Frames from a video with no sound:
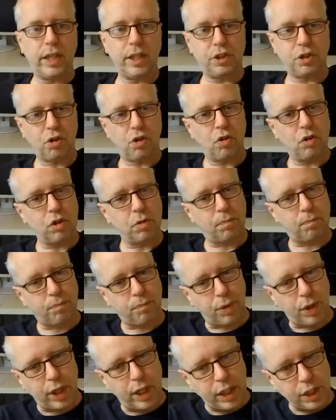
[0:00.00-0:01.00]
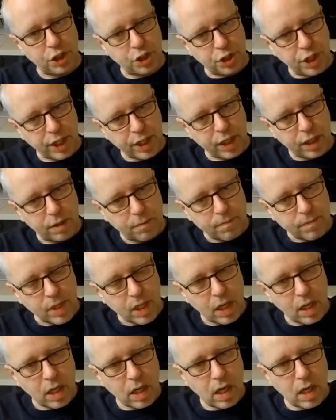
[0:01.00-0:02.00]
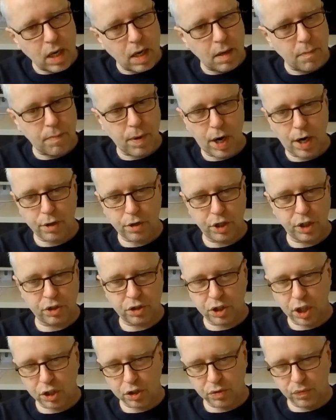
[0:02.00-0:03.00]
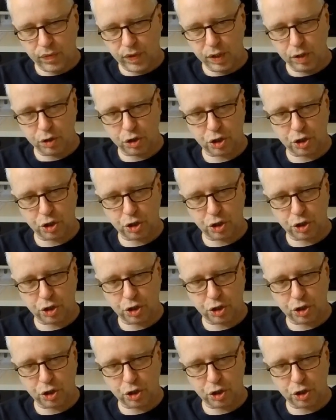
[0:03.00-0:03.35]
It's all plastic, uh, but it does feel